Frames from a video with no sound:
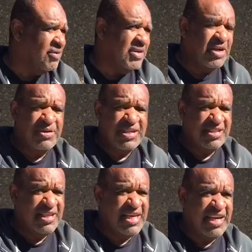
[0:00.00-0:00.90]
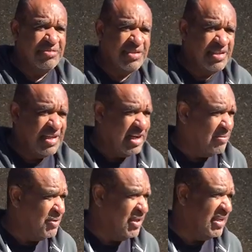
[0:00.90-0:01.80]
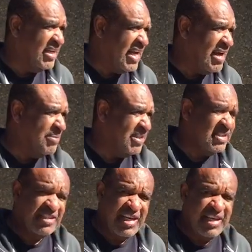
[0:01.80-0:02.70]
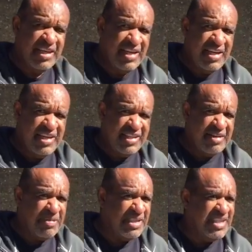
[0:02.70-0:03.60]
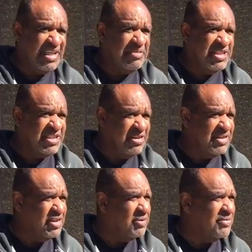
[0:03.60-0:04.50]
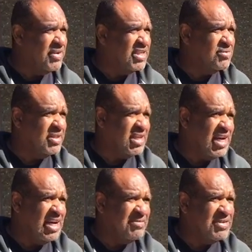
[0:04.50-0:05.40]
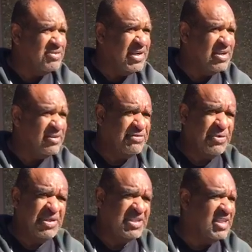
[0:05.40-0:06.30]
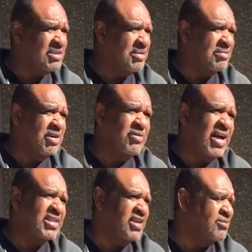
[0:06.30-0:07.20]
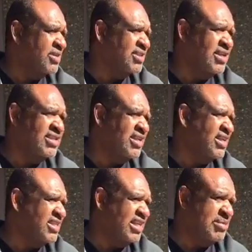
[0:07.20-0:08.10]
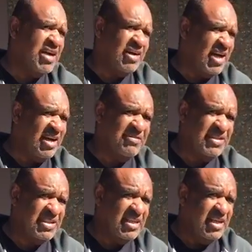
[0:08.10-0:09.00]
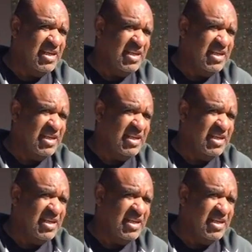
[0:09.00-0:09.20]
There were no easy games, and I'm really happy to say that my team this year, even though we finished with a conference record of 4-6, man, we were right there. We were as good as any team in our conference.